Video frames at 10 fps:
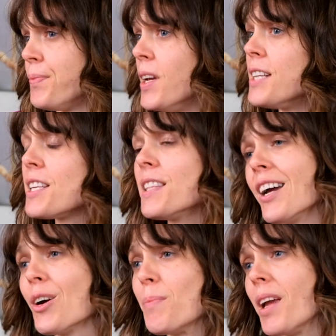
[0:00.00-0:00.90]
It's a
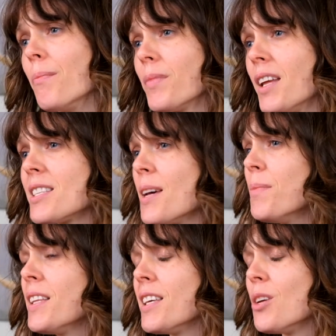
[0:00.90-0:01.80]
therapy. It's
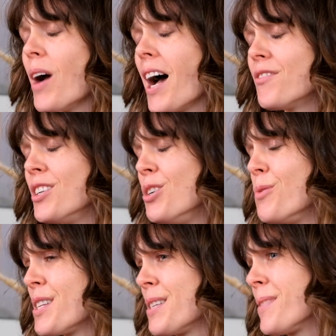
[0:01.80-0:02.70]
something that you have to do
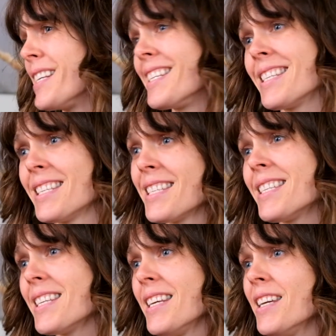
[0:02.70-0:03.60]
with some
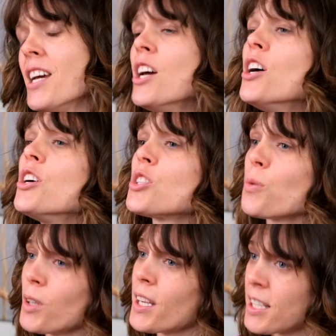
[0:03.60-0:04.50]
consistency to
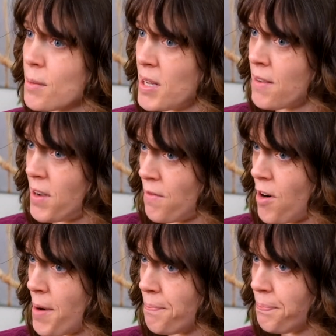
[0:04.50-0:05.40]
really get the benefit from.